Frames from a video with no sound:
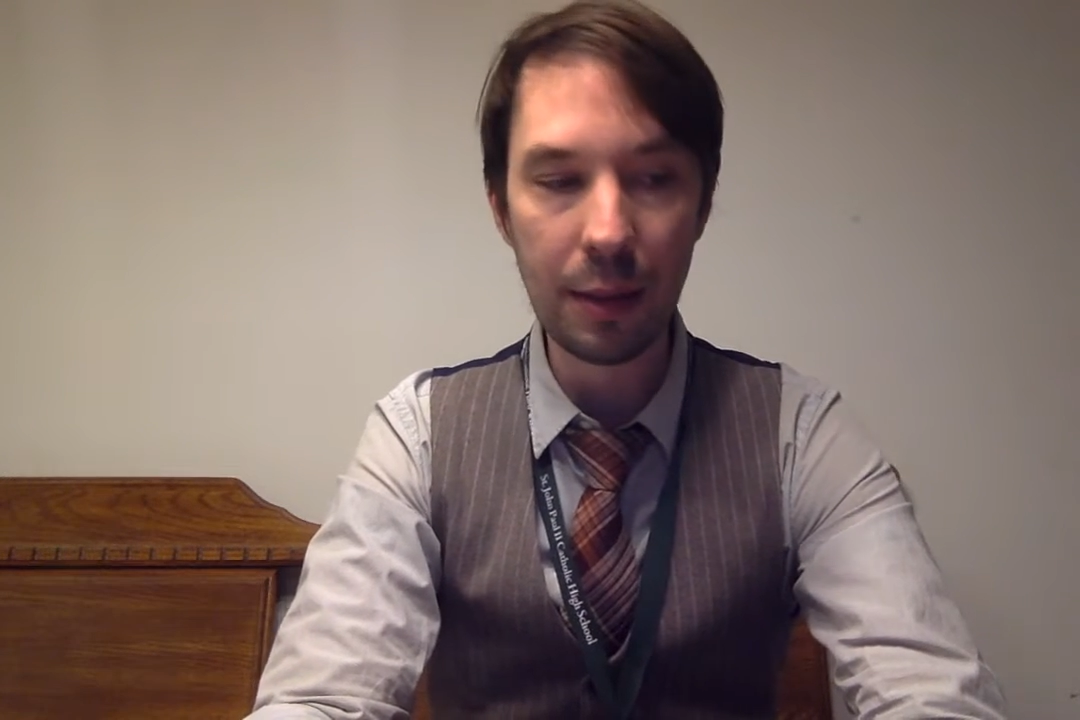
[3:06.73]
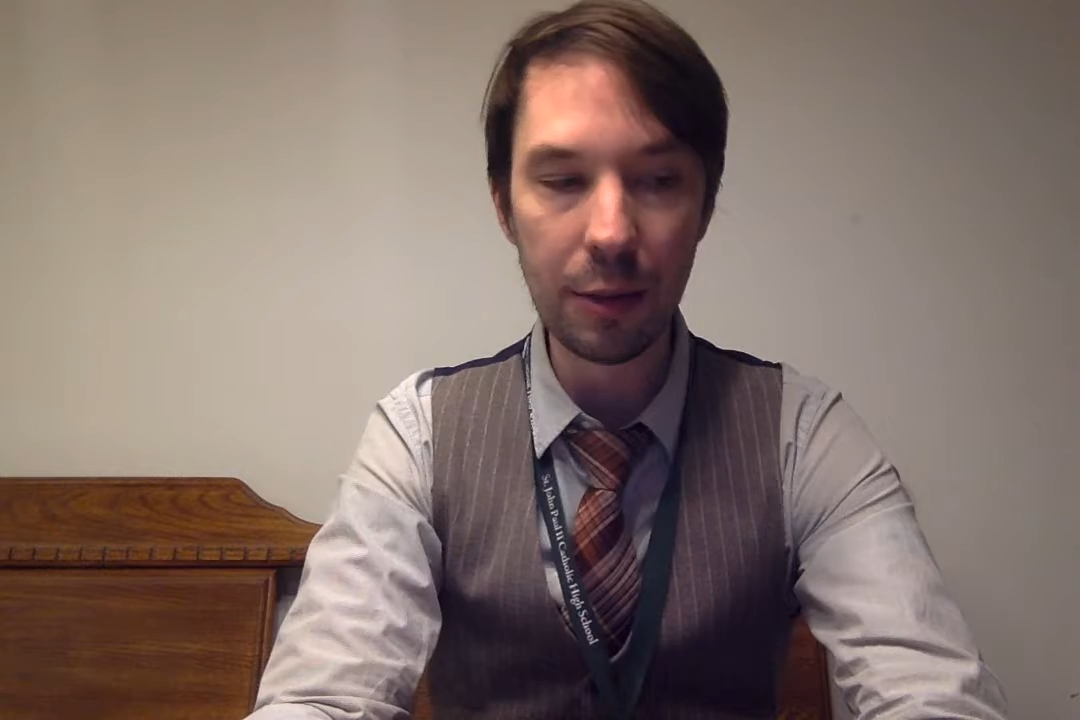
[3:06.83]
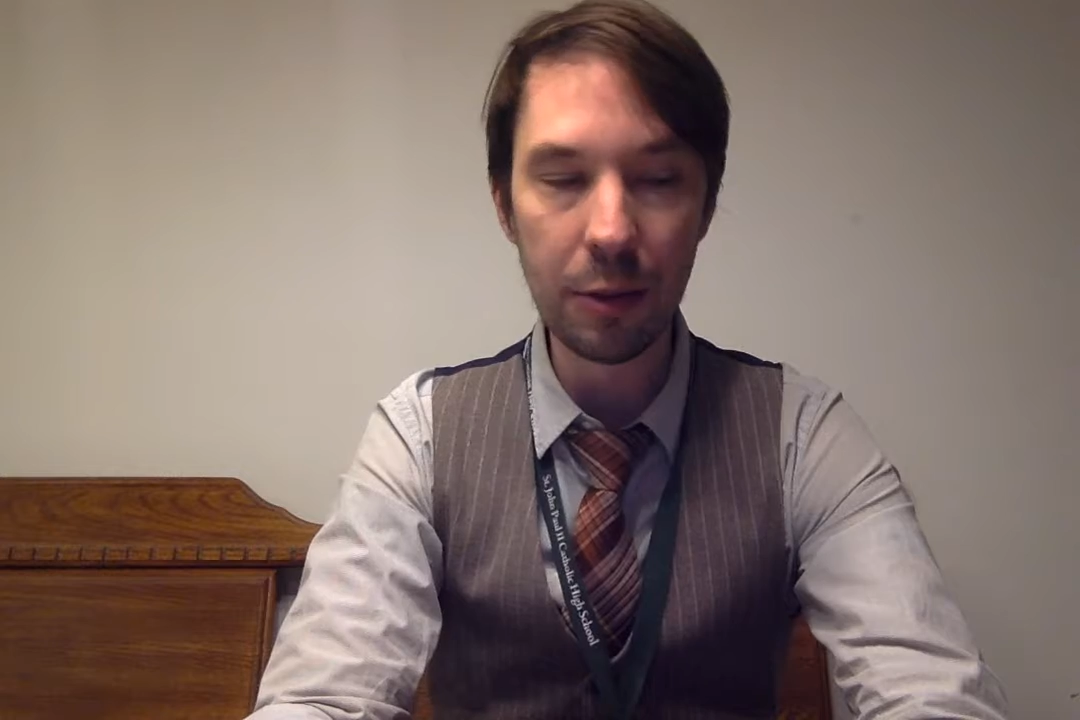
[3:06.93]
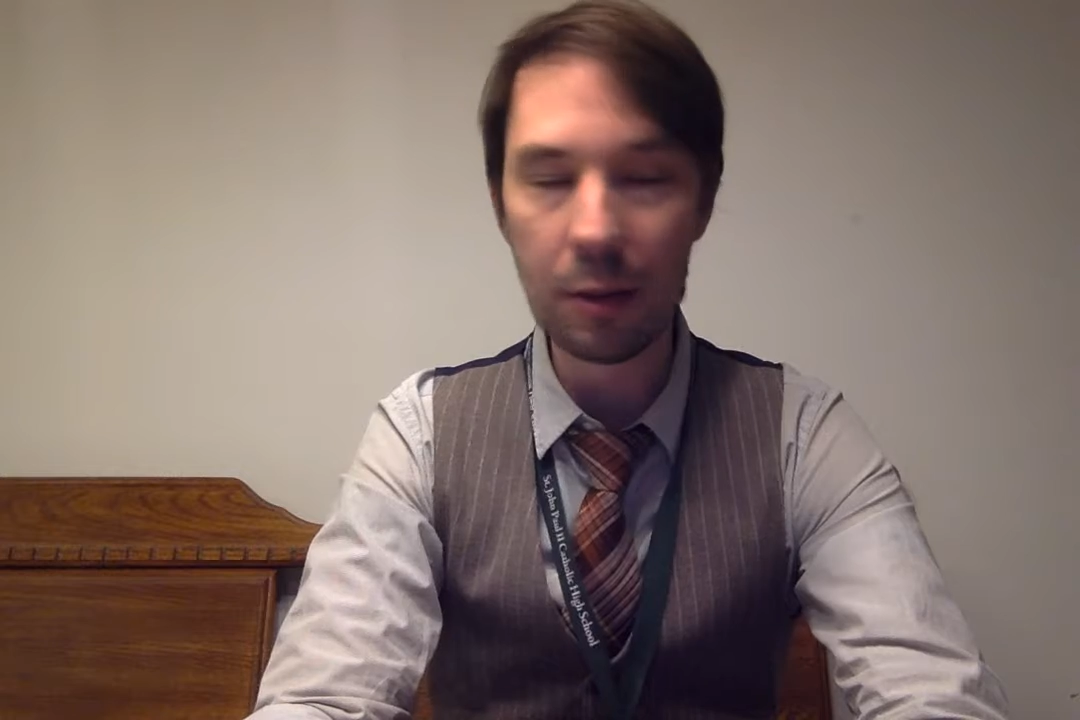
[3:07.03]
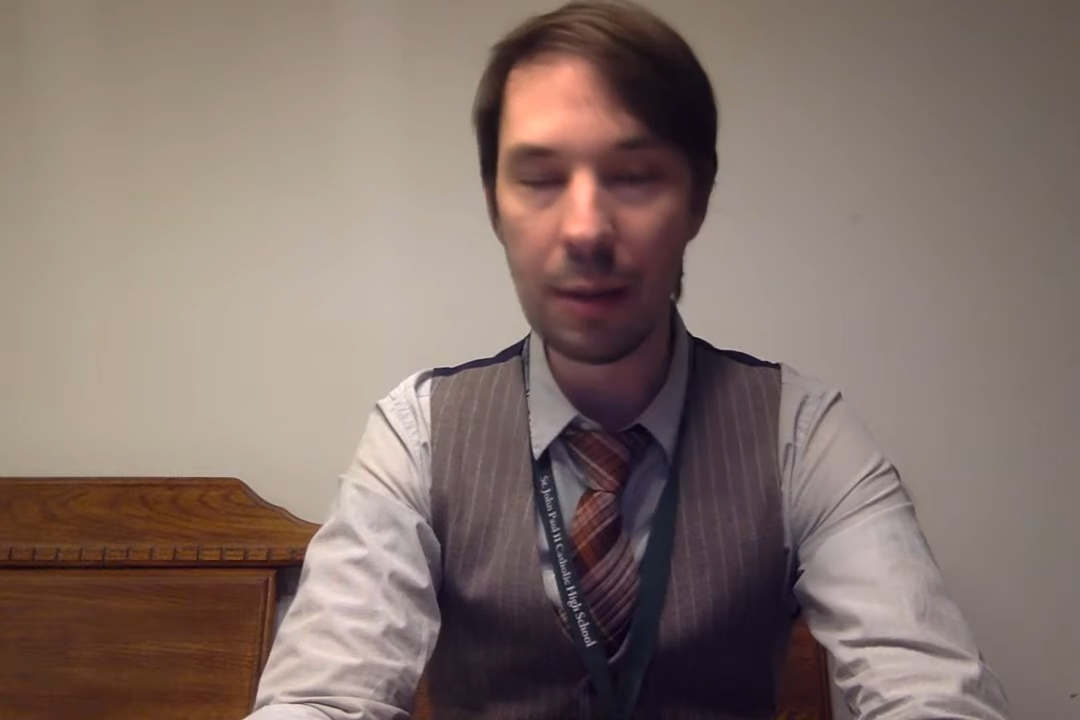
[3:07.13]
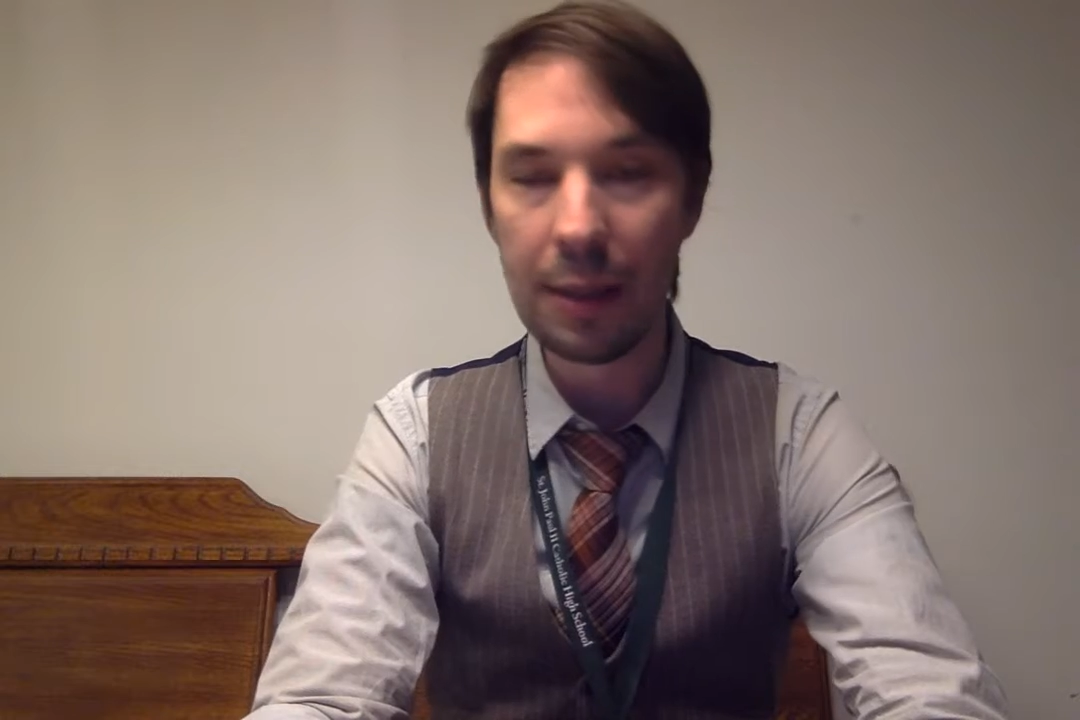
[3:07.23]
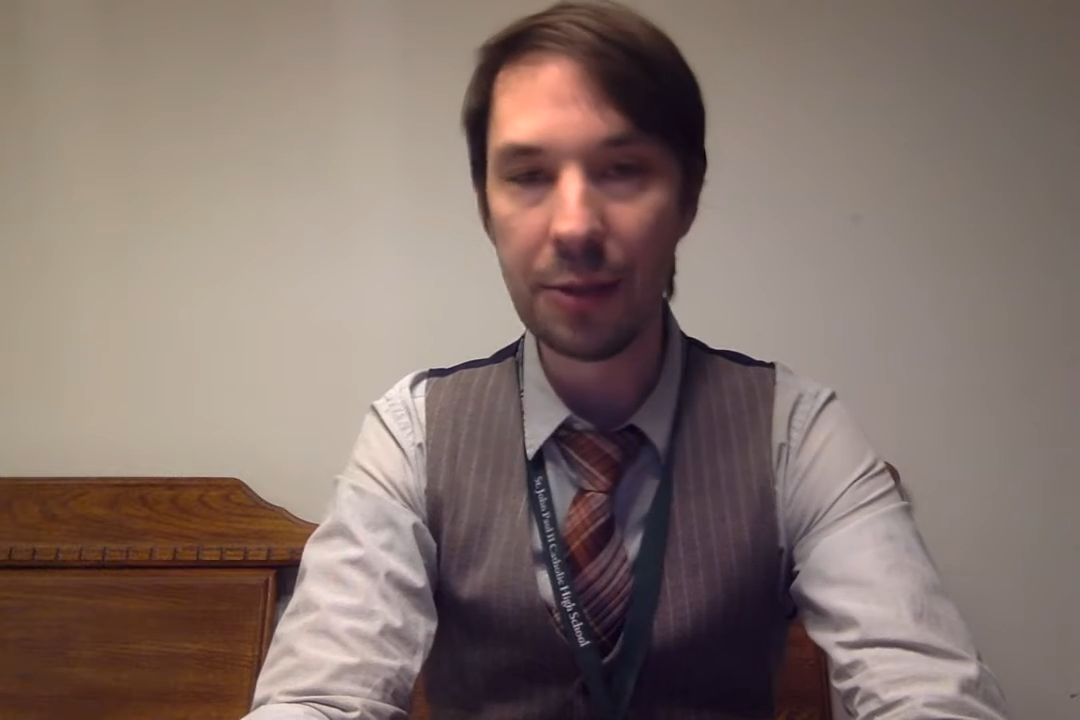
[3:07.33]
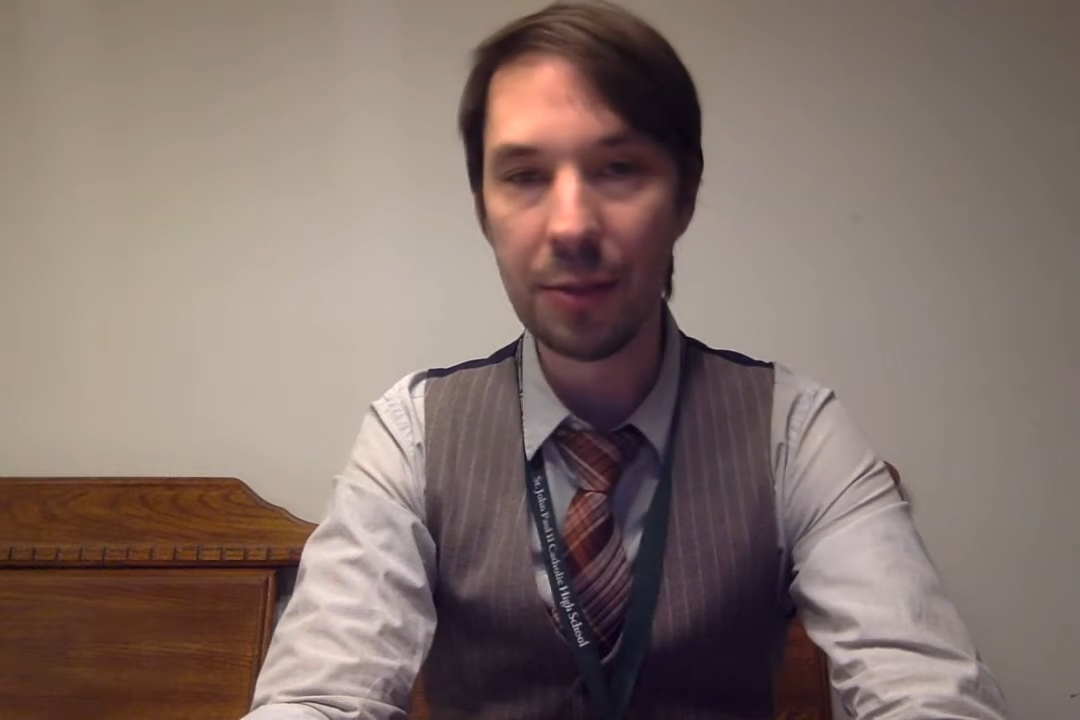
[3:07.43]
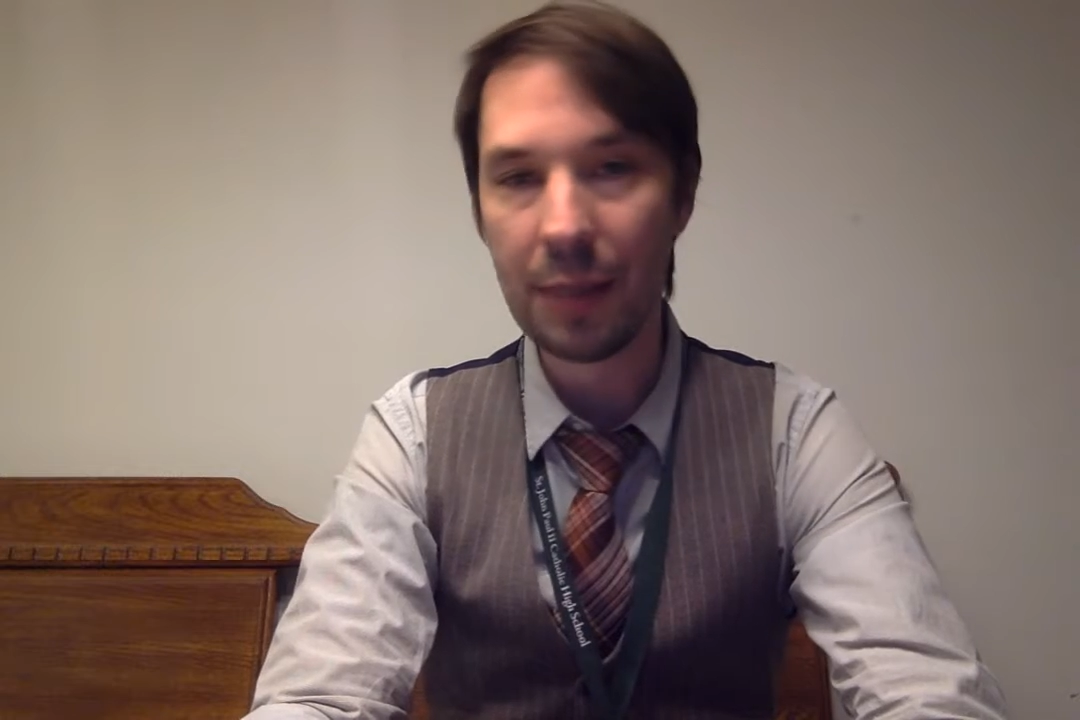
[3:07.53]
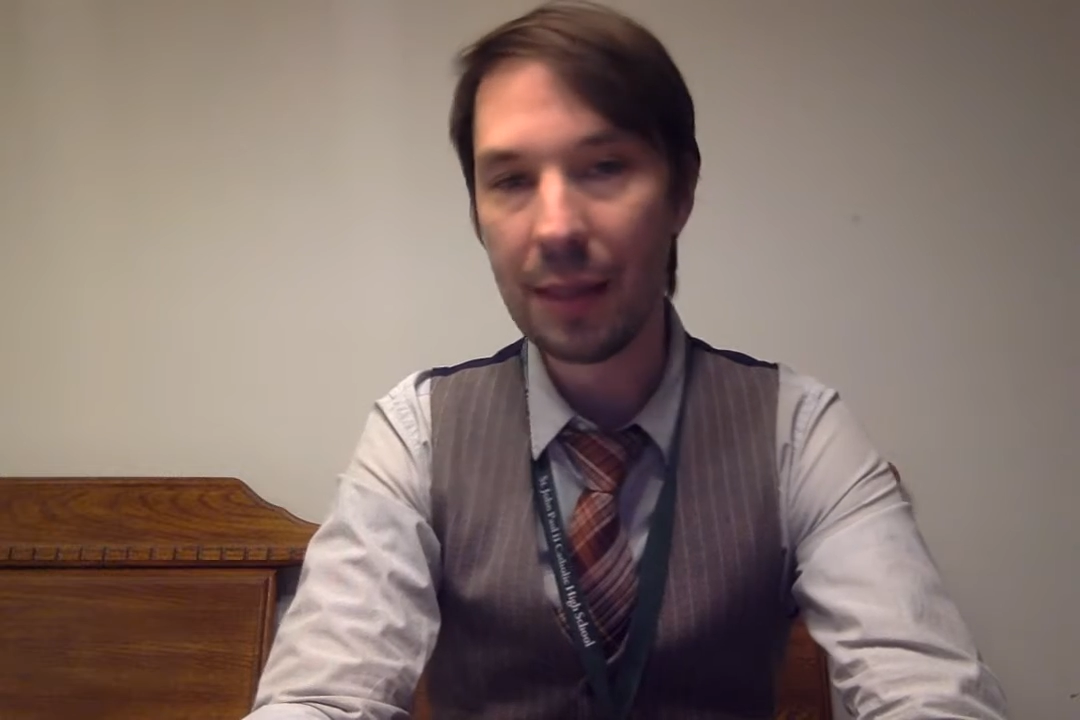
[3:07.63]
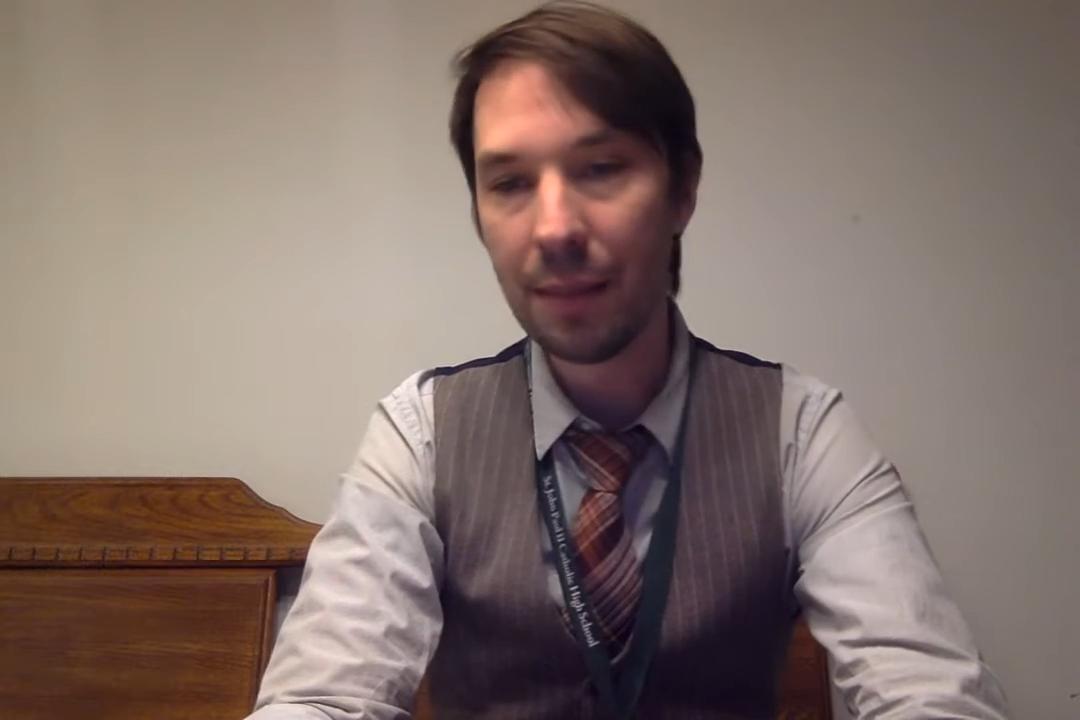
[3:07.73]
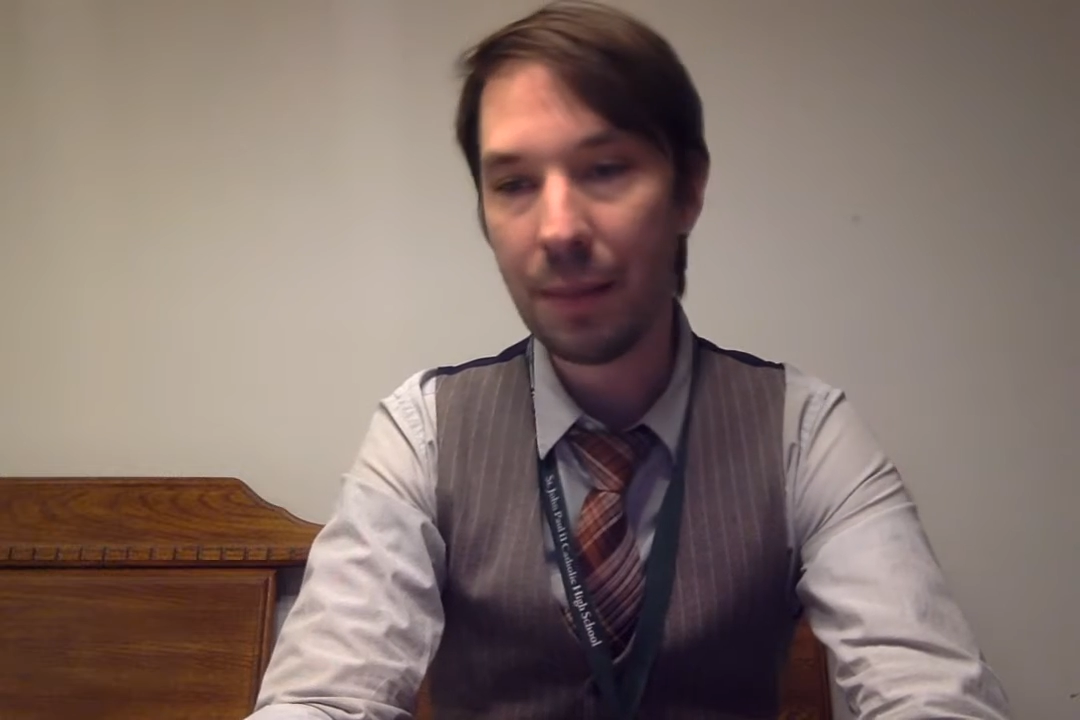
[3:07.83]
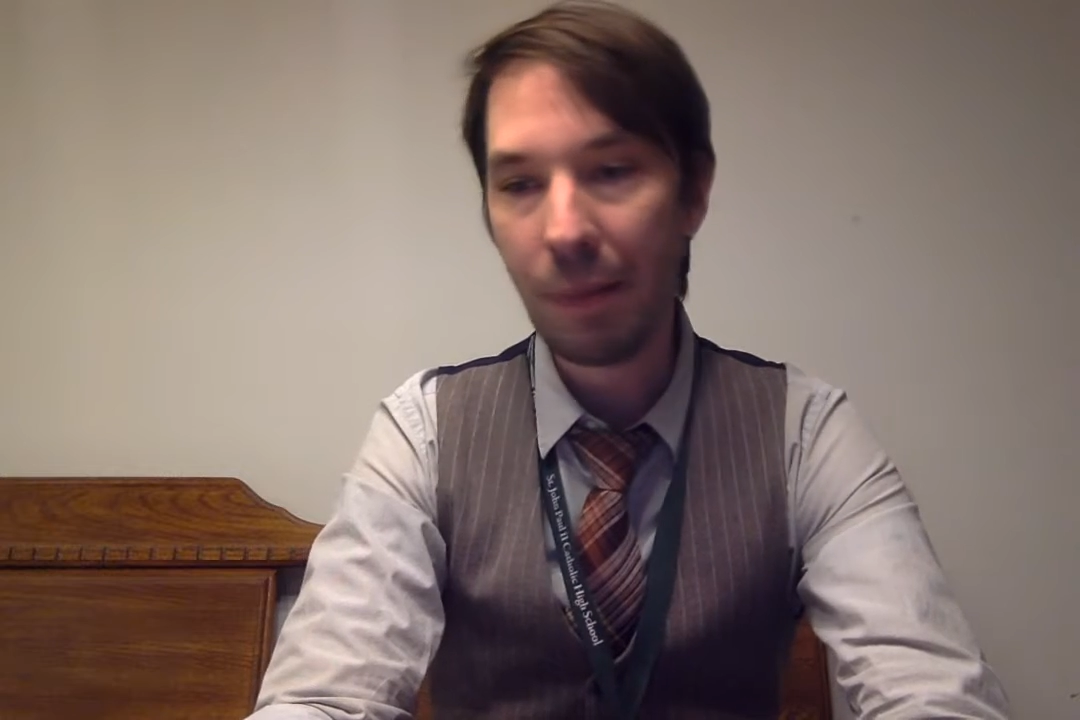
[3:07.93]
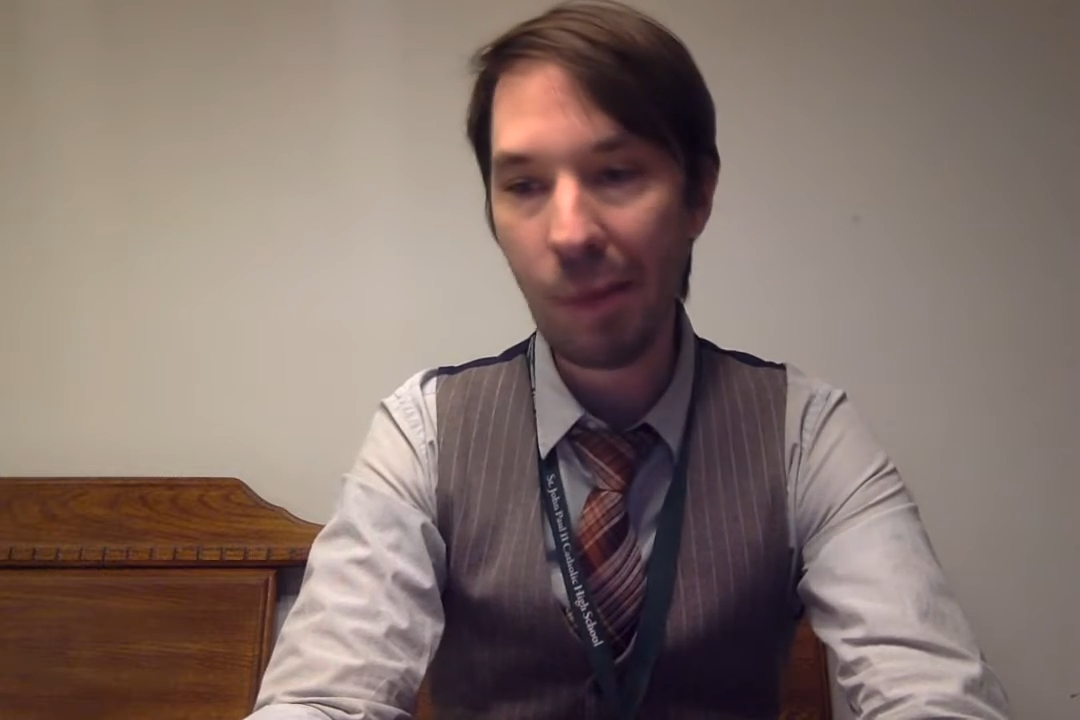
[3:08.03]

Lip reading: Google Classroom app.